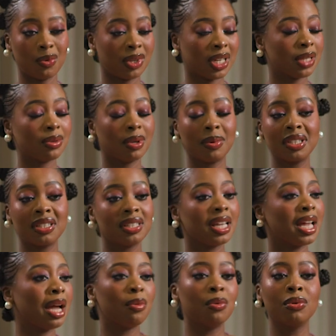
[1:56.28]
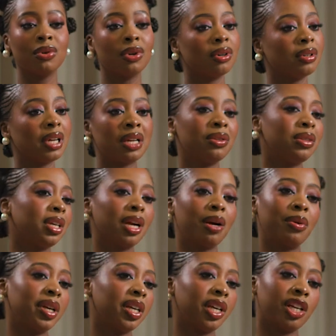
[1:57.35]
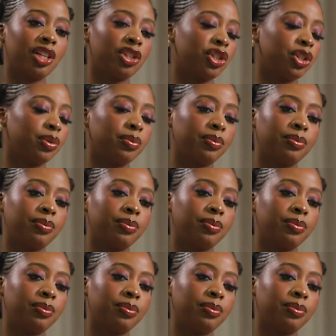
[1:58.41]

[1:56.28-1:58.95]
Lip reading: one, that's what I'm about to say, I don't think I will engage.